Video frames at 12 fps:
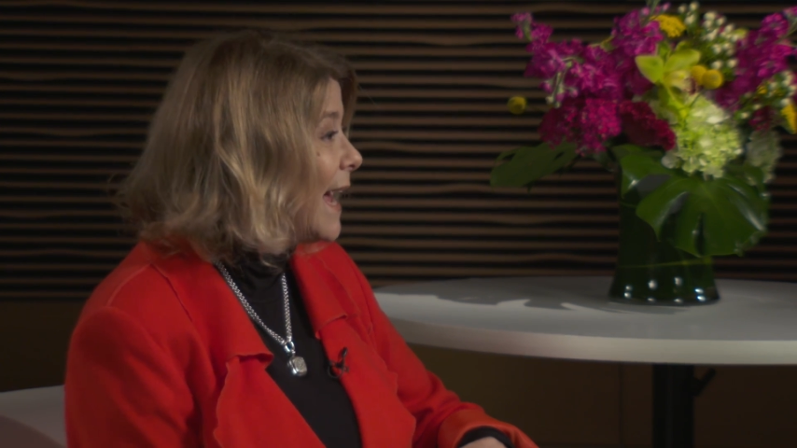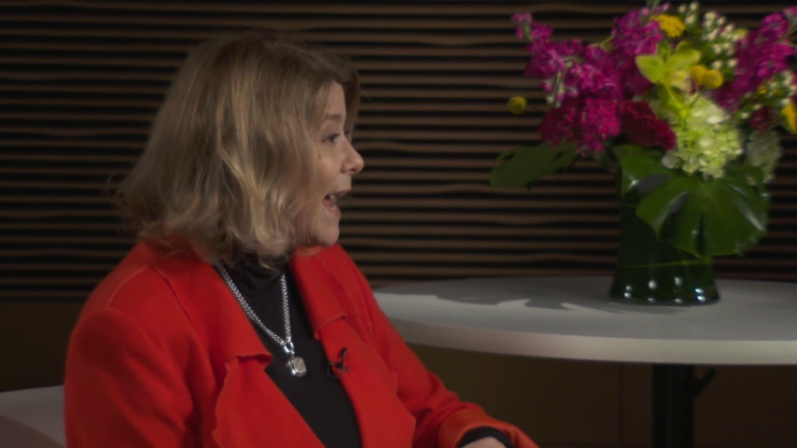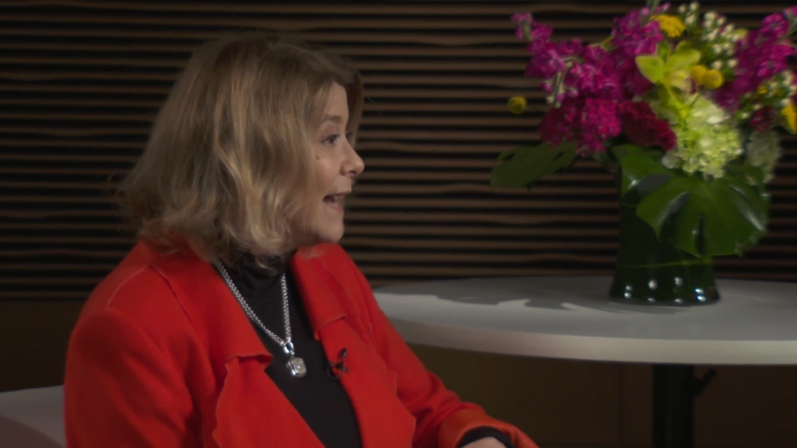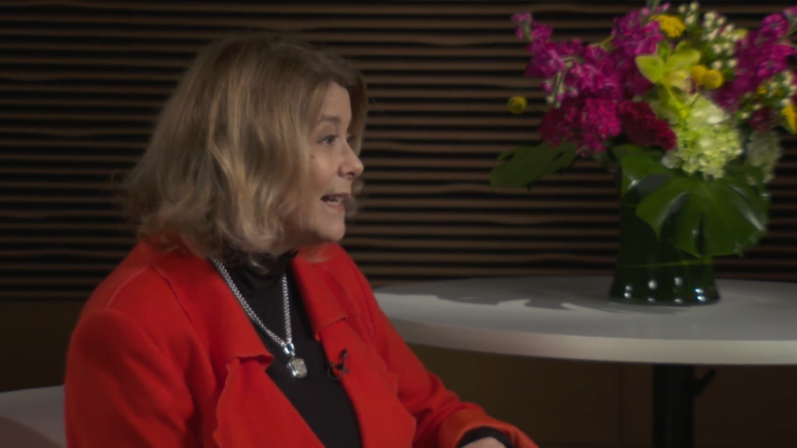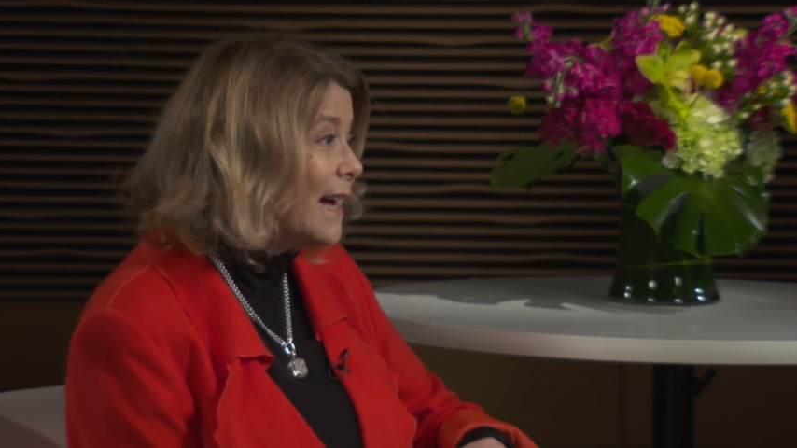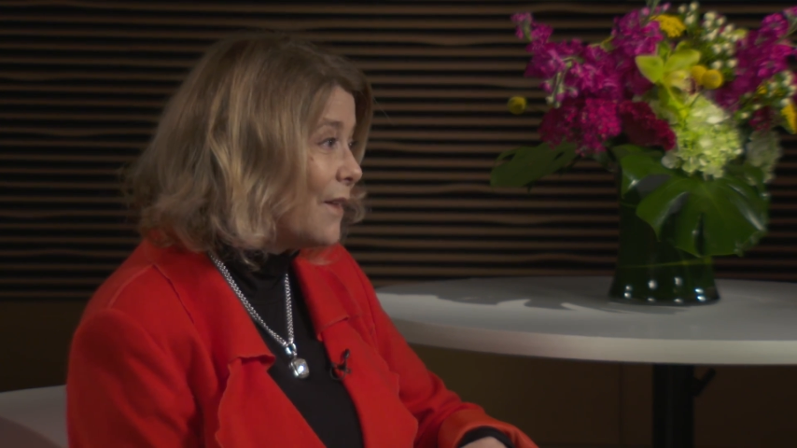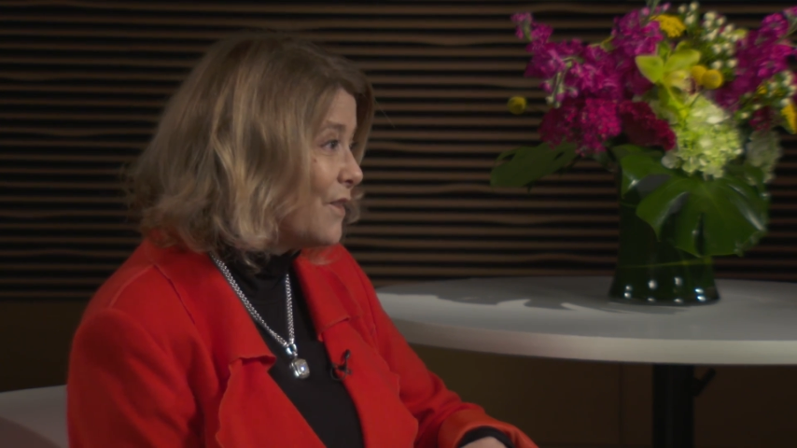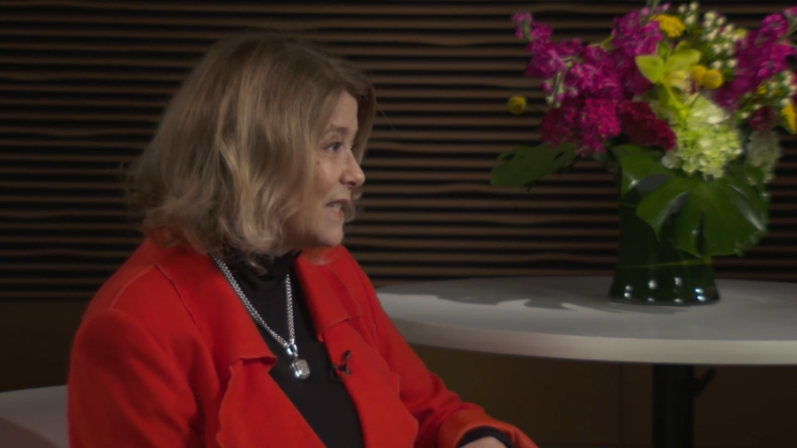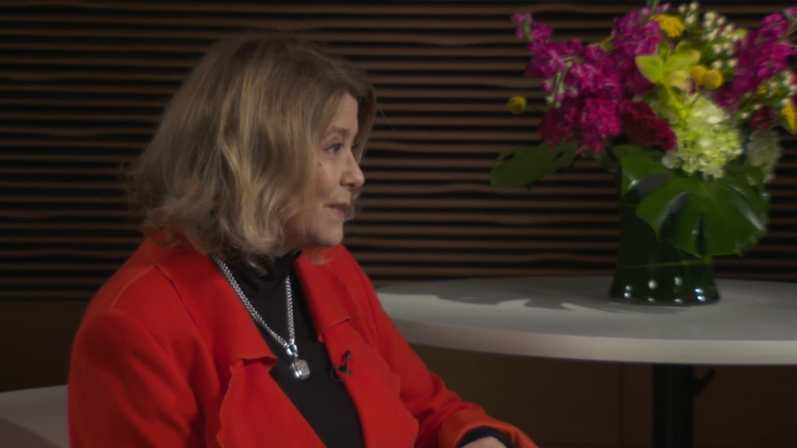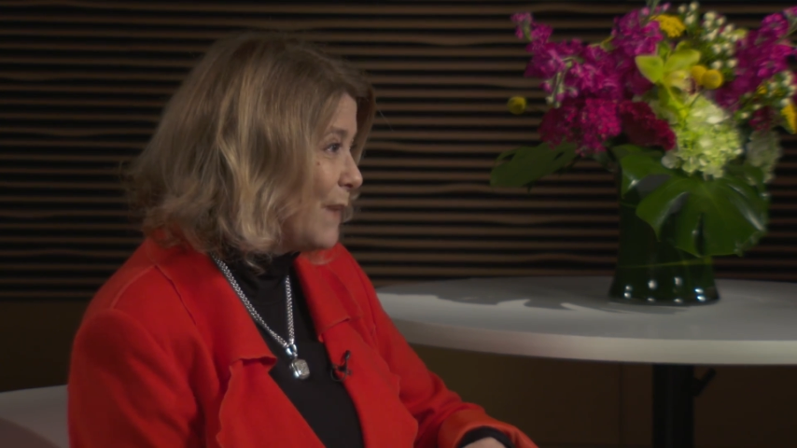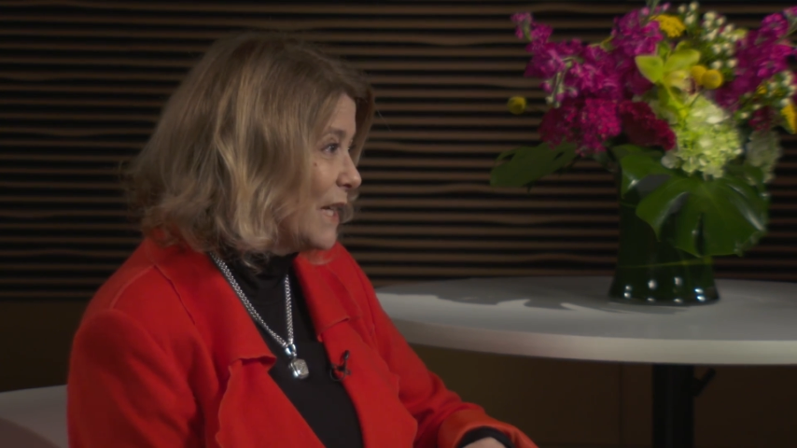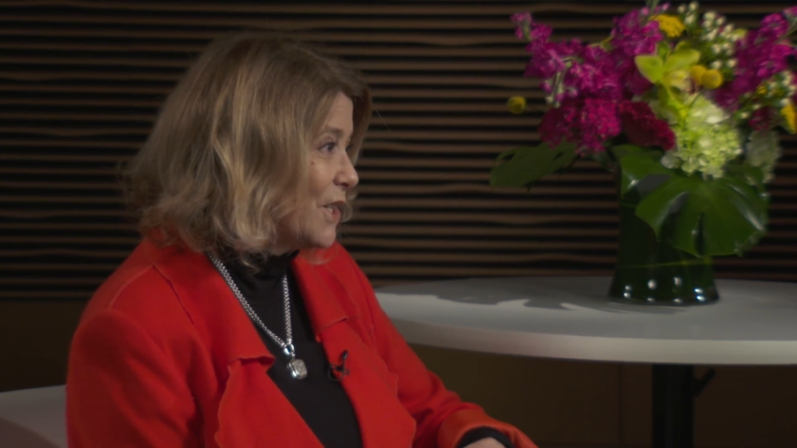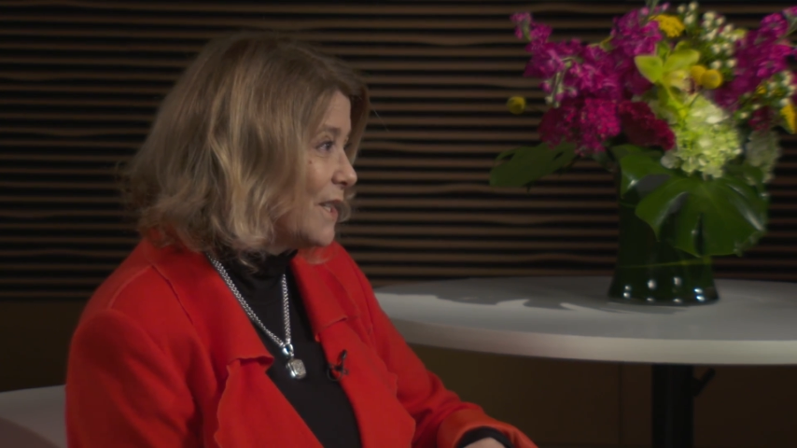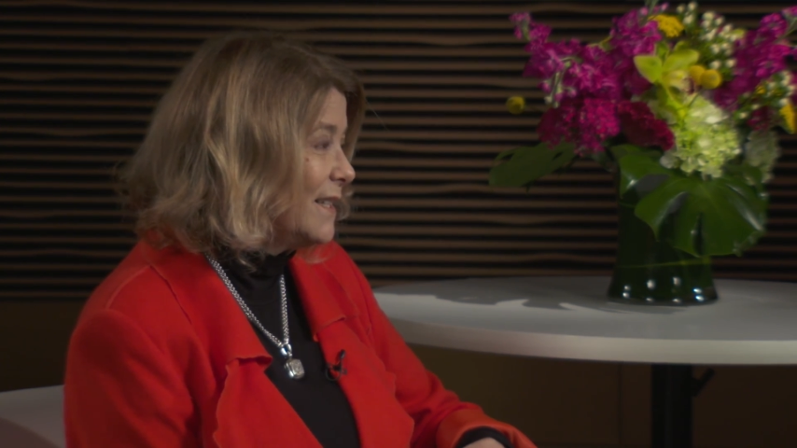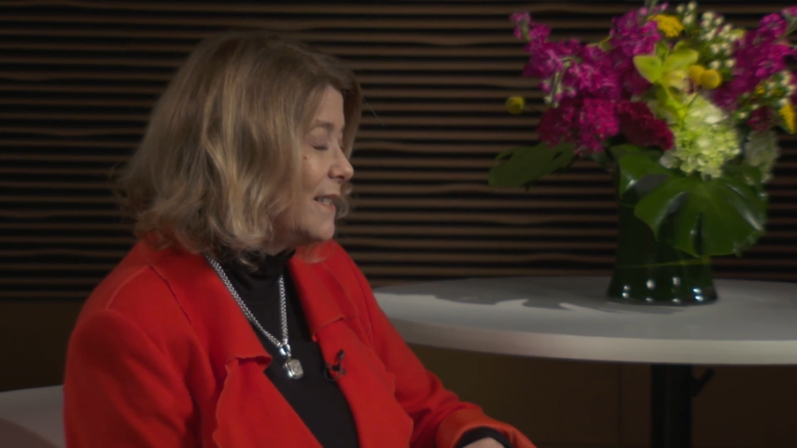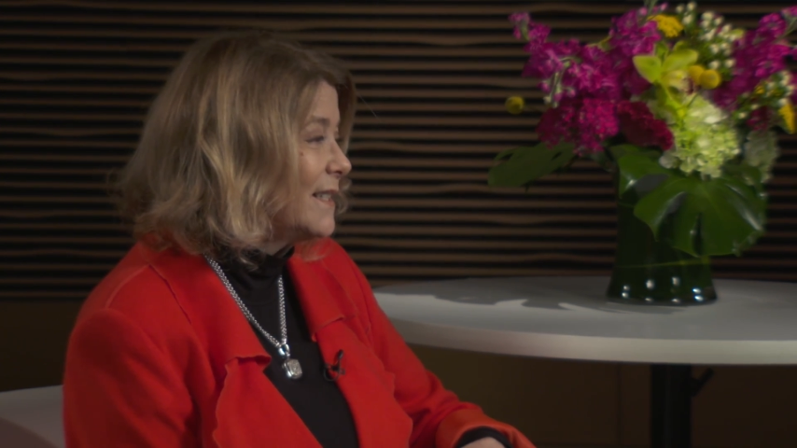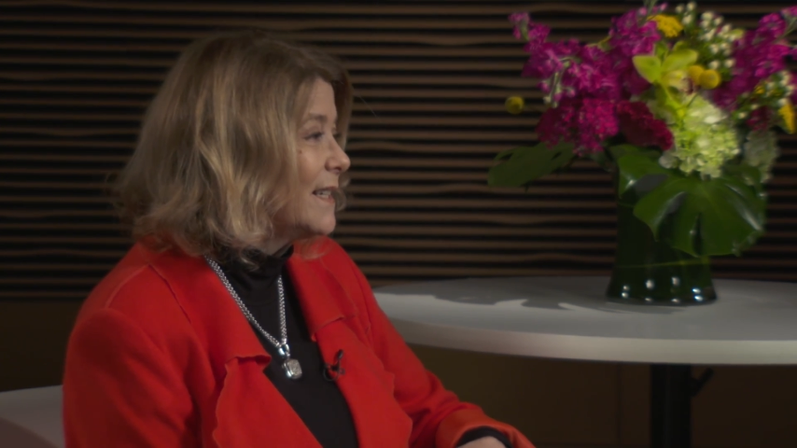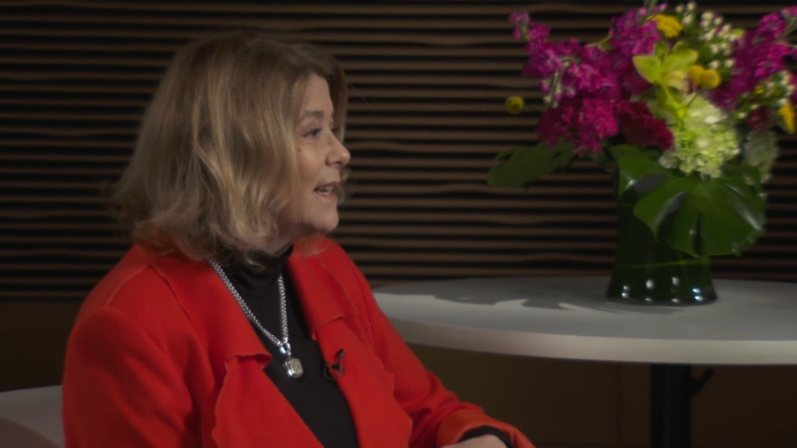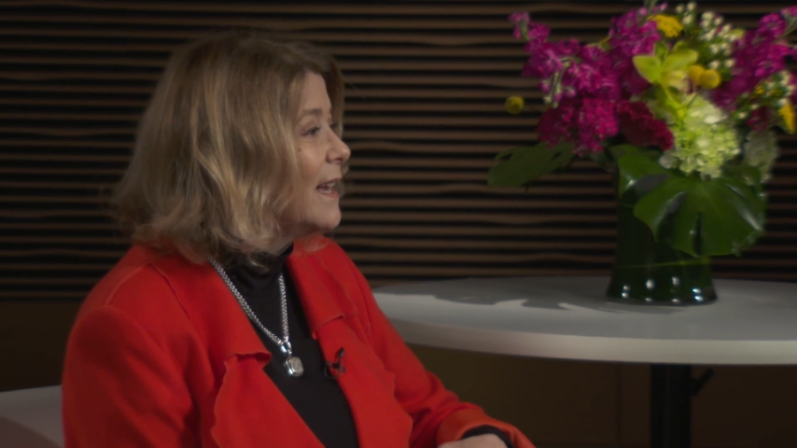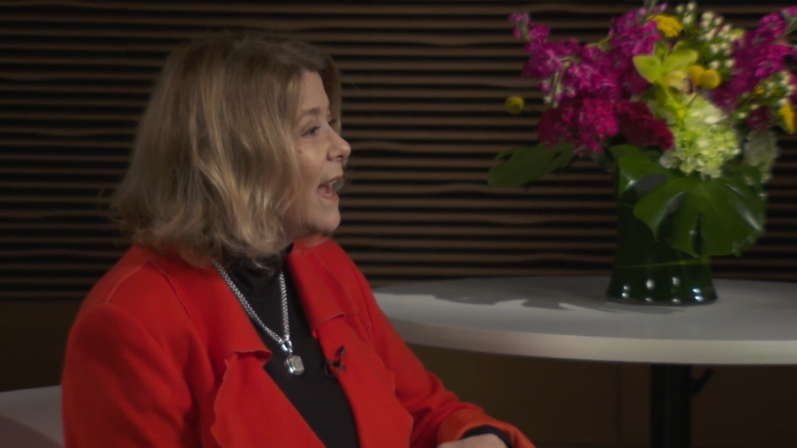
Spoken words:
any other specialist,